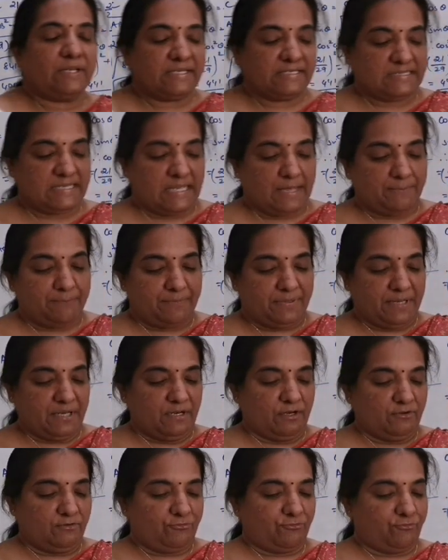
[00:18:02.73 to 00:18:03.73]

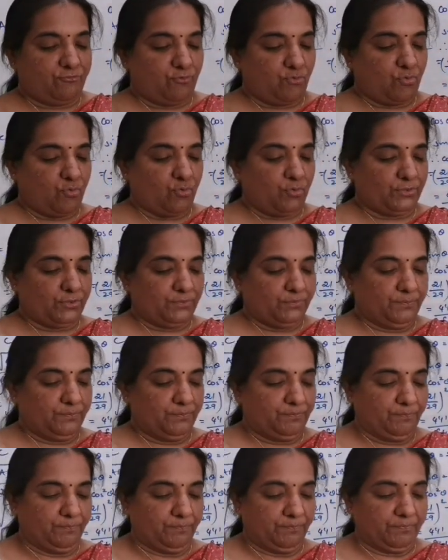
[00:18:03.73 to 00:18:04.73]
example 4.
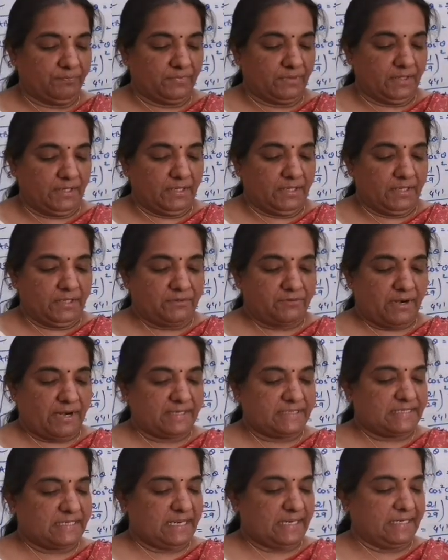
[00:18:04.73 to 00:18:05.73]

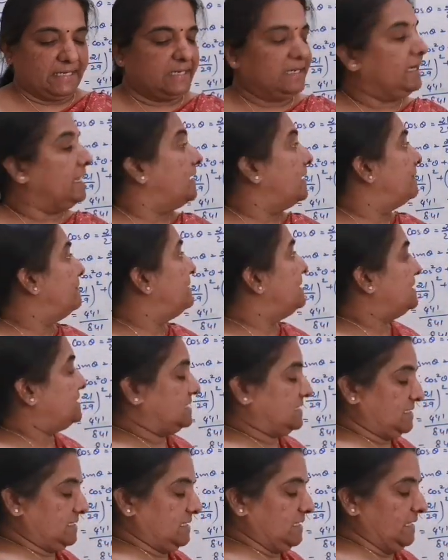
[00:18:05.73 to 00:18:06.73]
Right angle
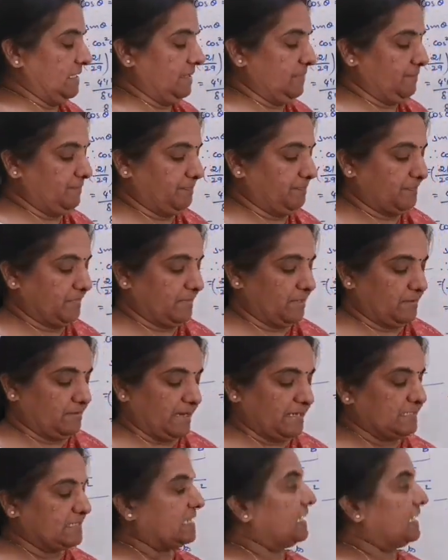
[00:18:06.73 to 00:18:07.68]
ABC, right